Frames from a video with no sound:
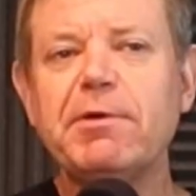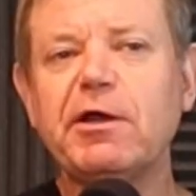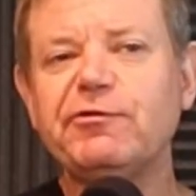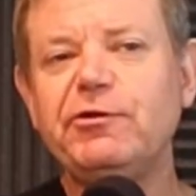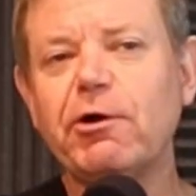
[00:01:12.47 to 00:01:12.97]

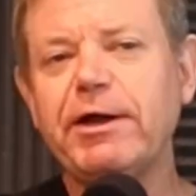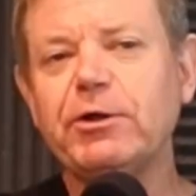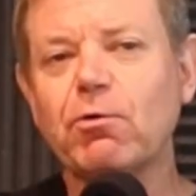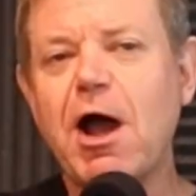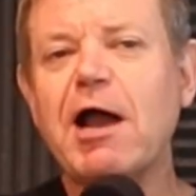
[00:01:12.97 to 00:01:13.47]
because
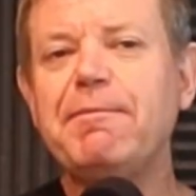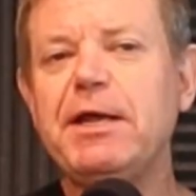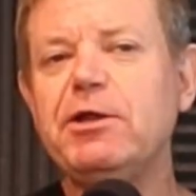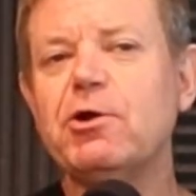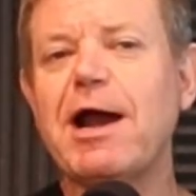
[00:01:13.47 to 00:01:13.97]
during the rock
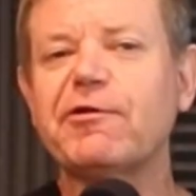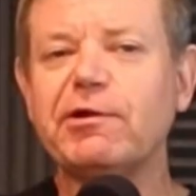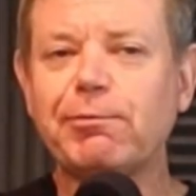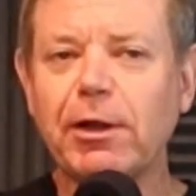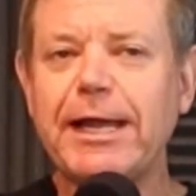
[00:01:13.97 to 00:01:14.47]
beat, you're
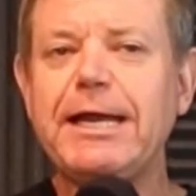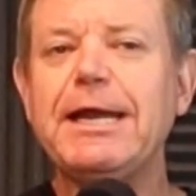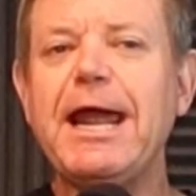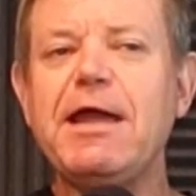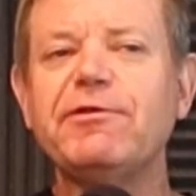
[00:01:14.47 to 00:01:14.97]
actually
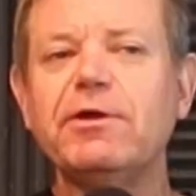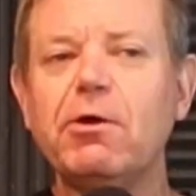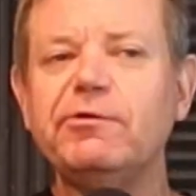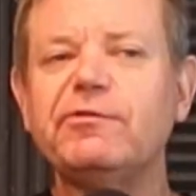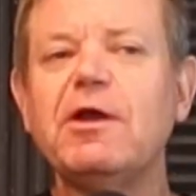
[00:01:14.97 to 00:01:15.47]
playing eighth
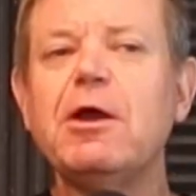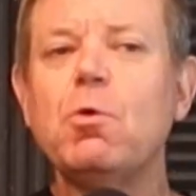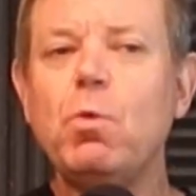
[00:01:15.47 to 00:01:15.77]
notes